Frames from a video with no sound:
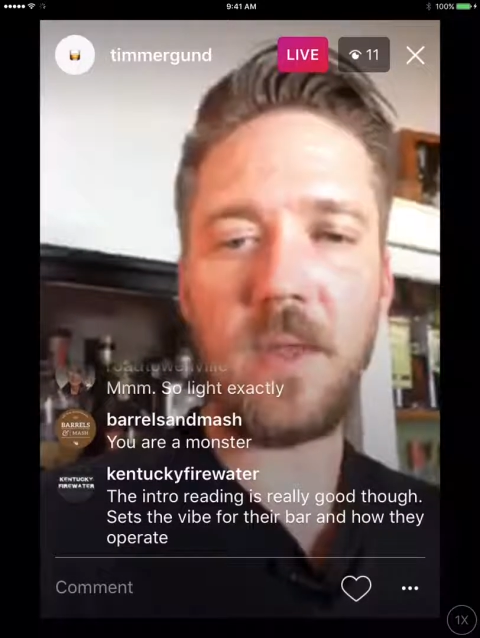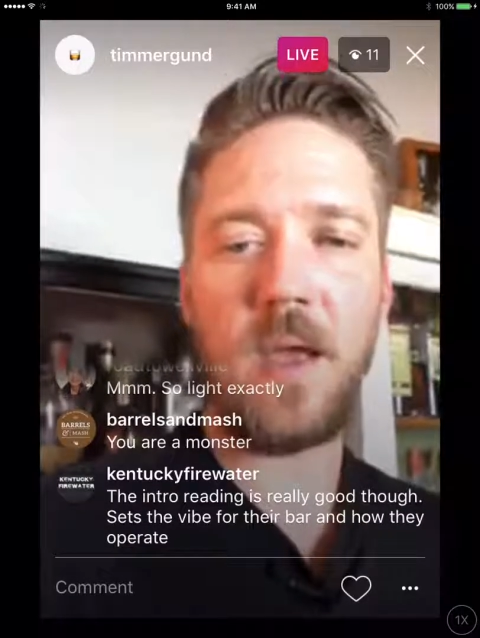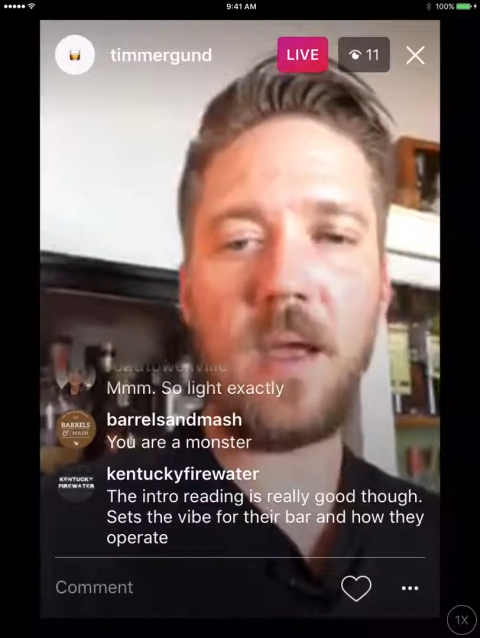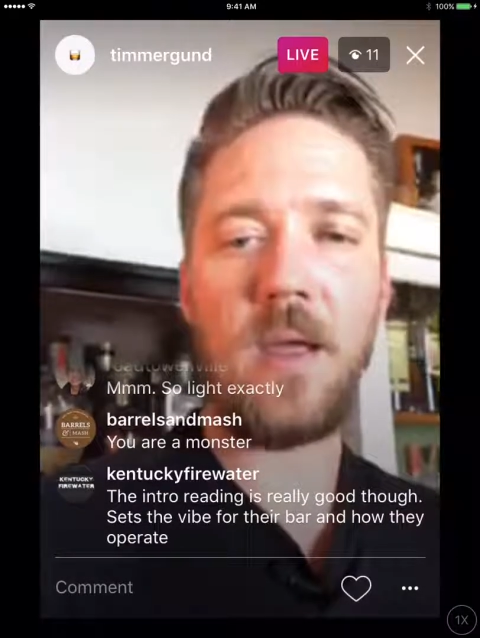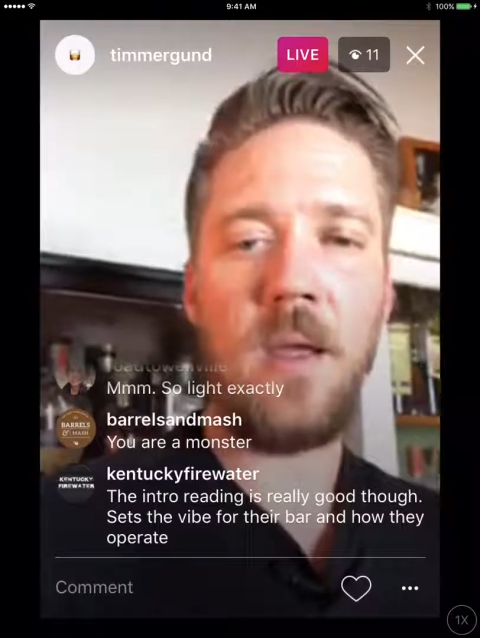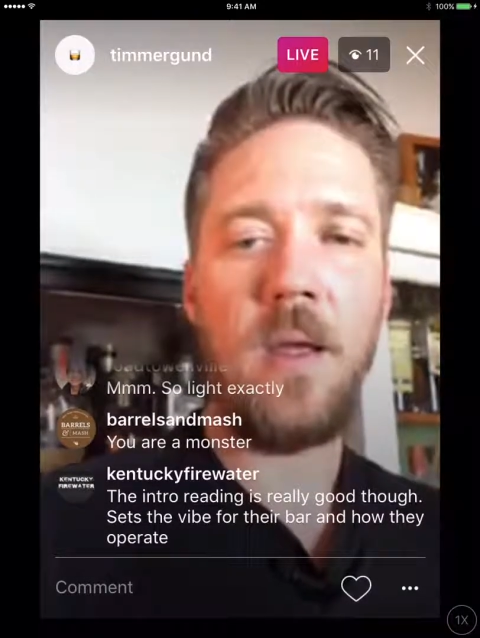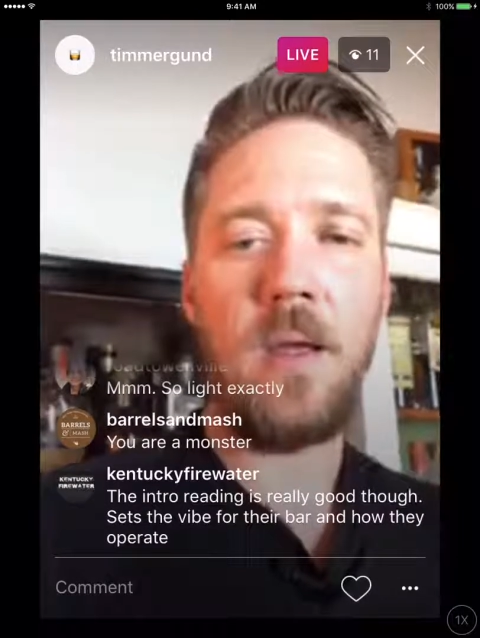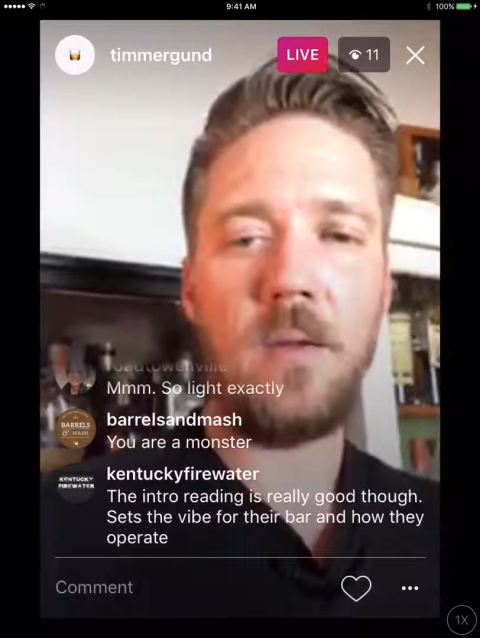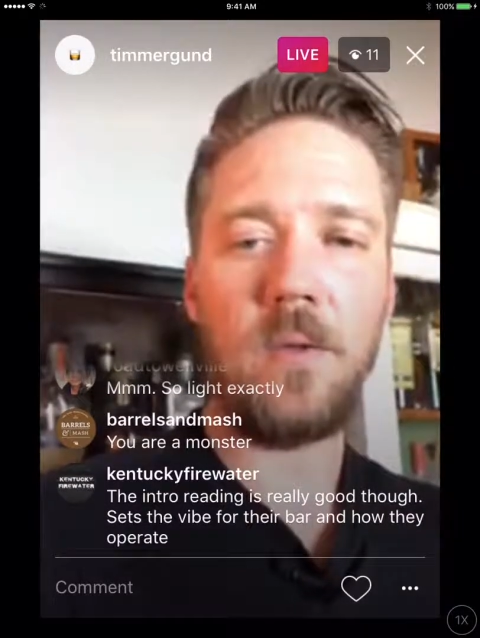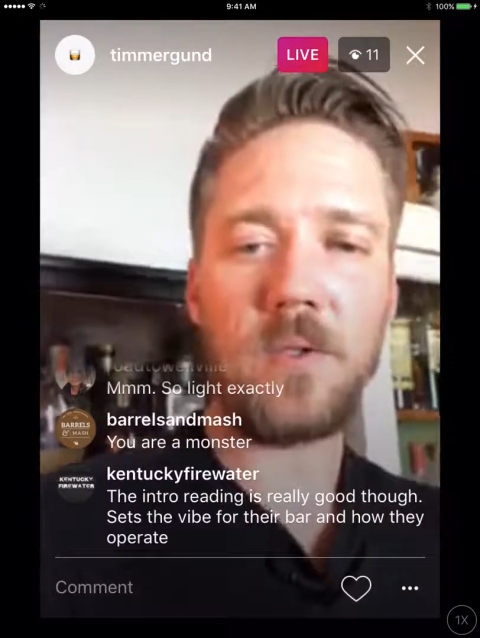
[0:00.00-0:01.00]
that,
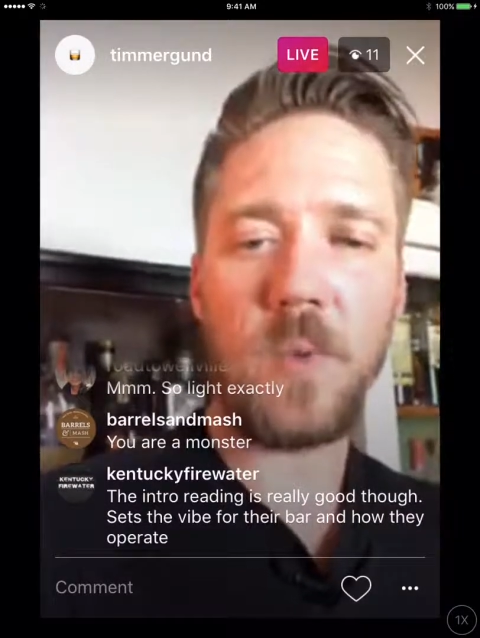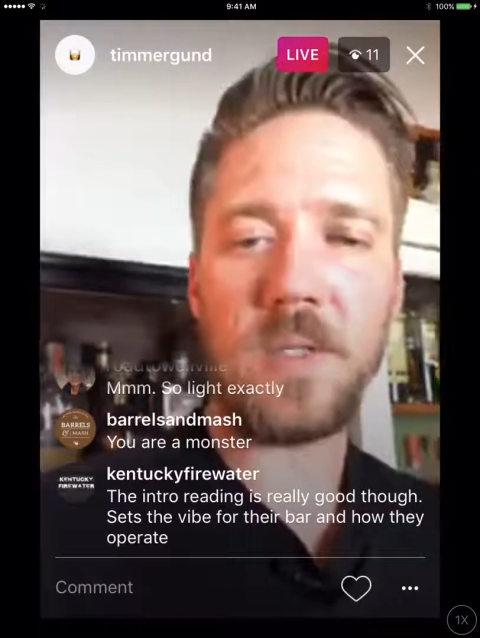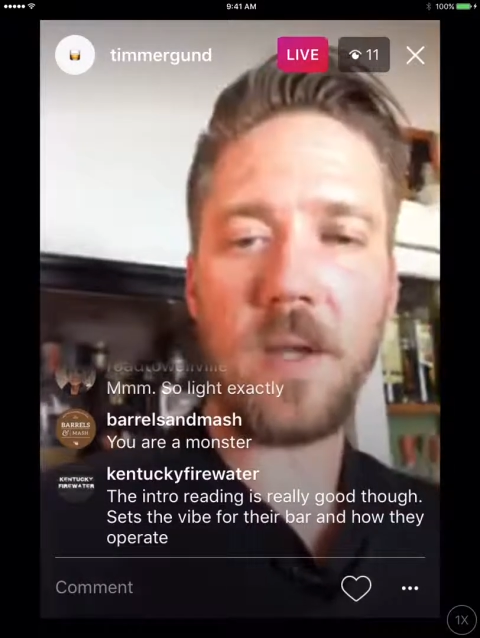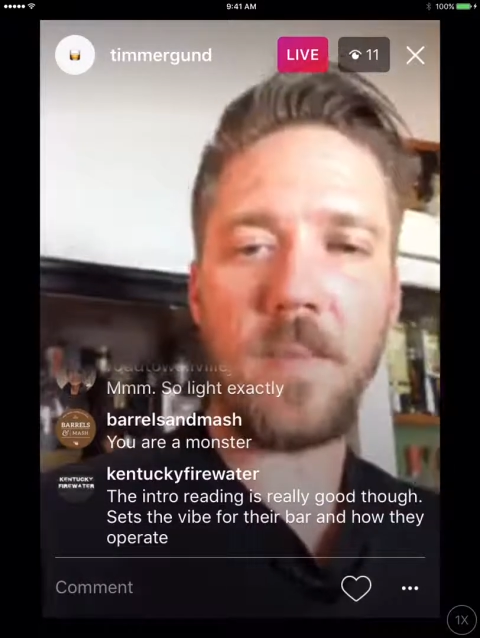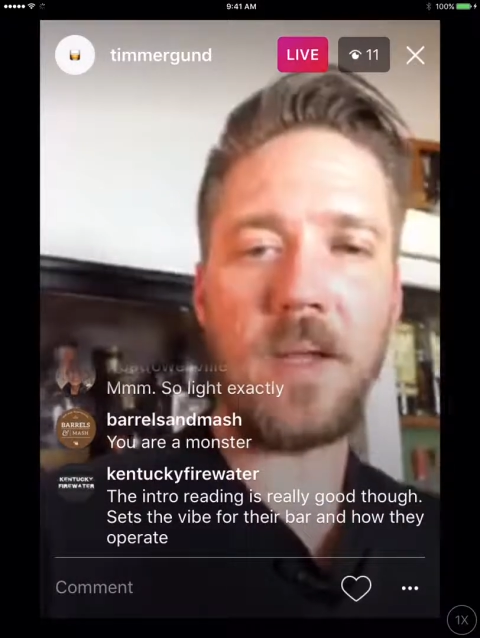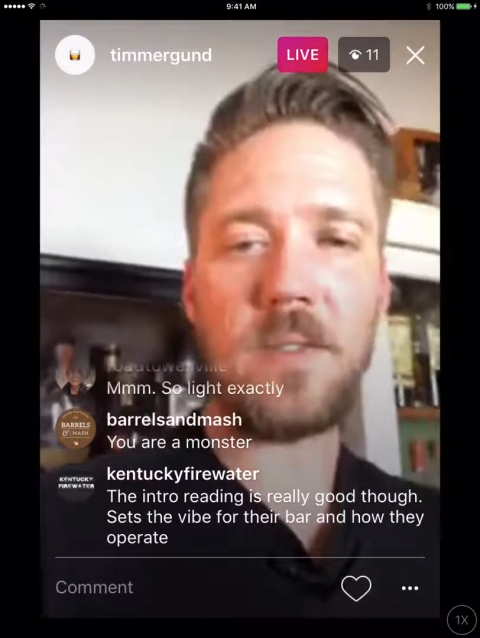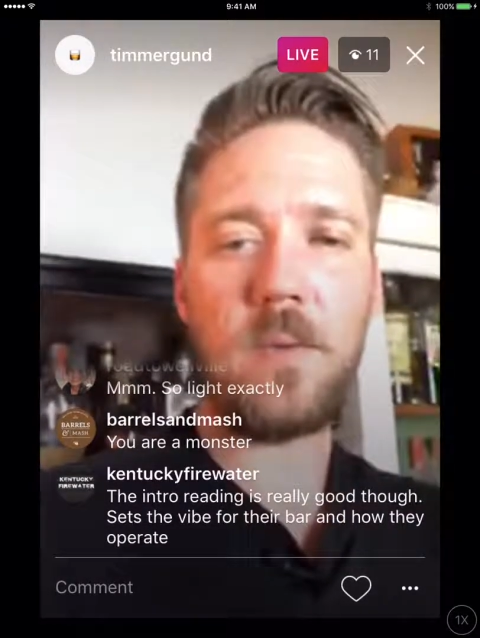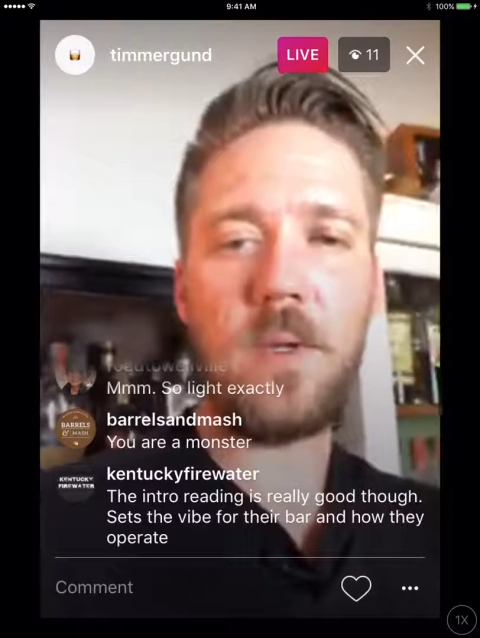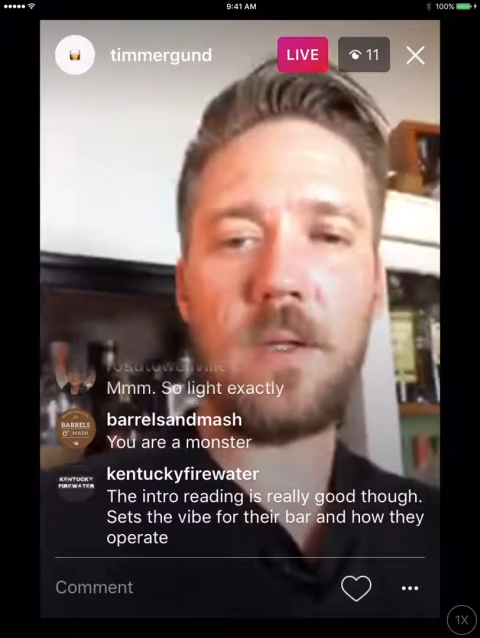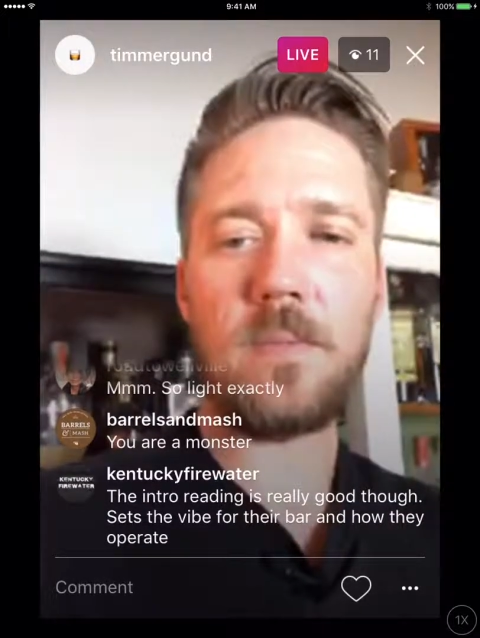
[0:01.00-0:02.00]
little tweaks I made
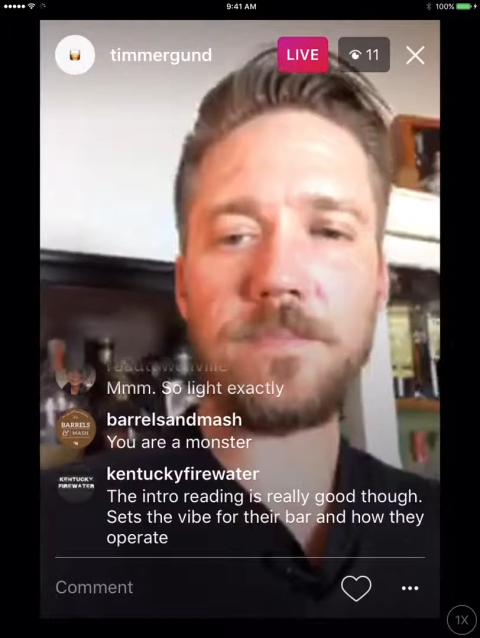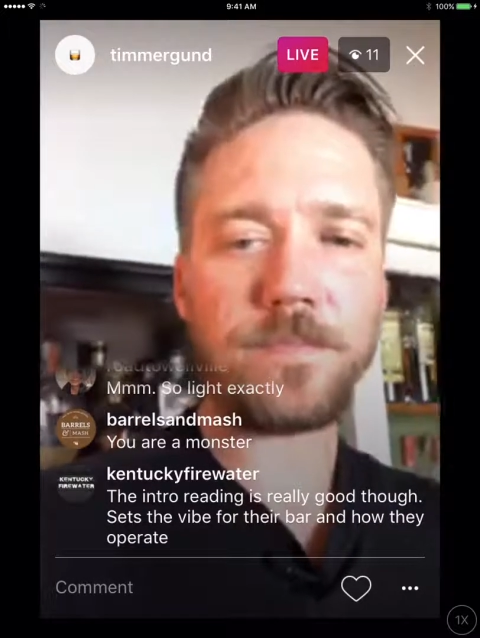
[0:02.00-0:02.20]
to it.